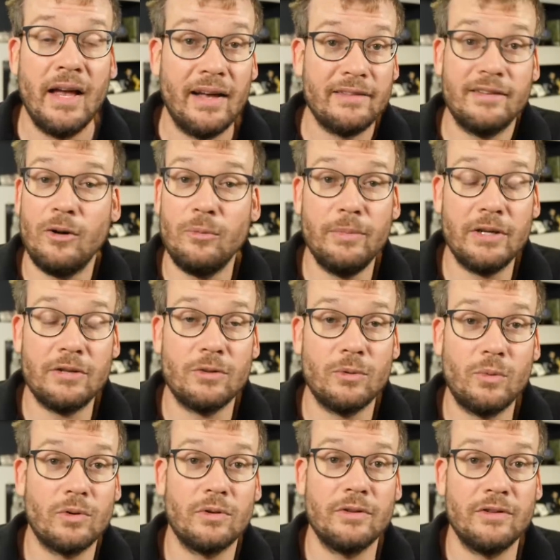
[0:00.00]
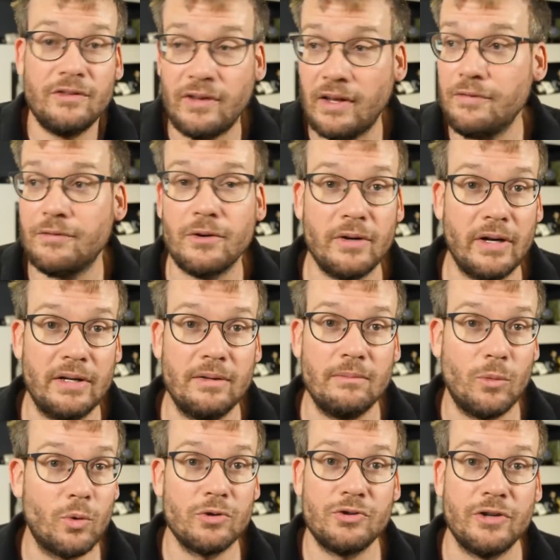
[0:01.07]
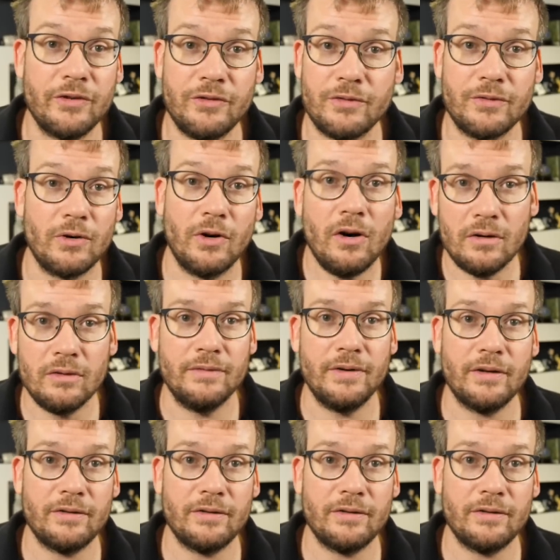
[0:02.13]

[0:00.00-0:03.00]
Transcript: has helped make the world safer and more just for all of